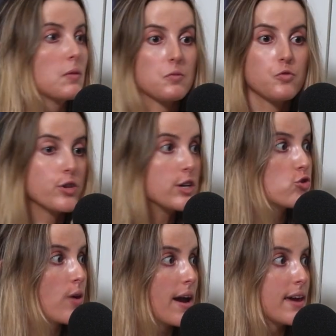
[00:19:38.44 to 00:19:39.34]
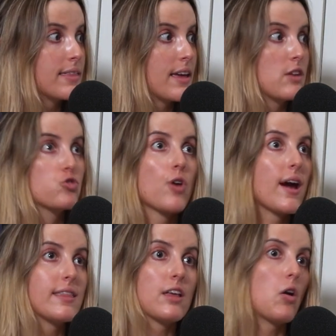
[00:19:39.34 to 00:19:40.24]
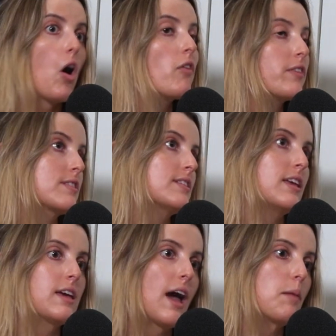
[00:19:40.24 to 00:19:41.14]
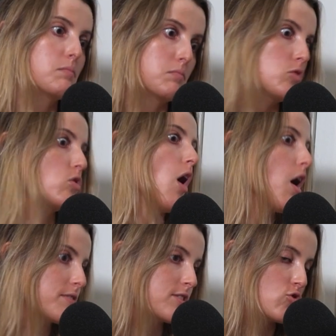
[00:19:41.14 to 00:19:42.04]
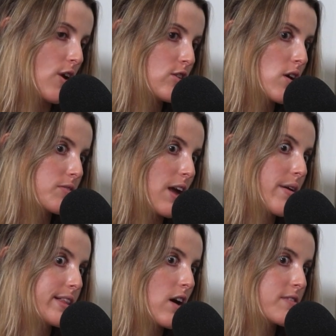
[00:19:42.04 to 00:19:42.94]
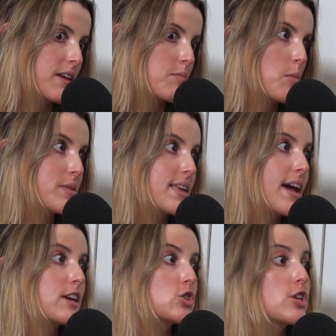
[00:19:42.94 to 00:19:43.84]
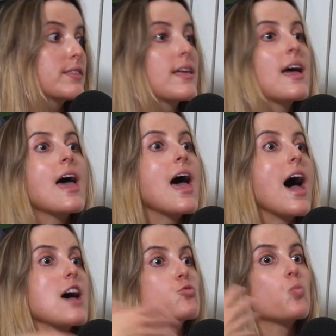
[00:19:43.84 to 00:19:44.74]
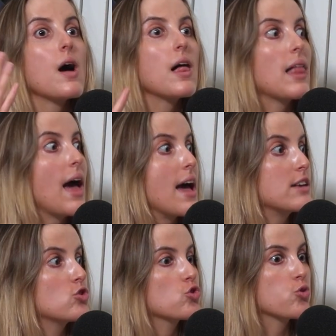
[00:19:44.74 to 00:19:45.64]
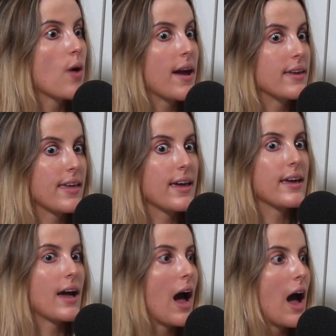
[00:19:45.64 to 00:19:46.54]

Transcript: free training obviously directly after implementation, as well as training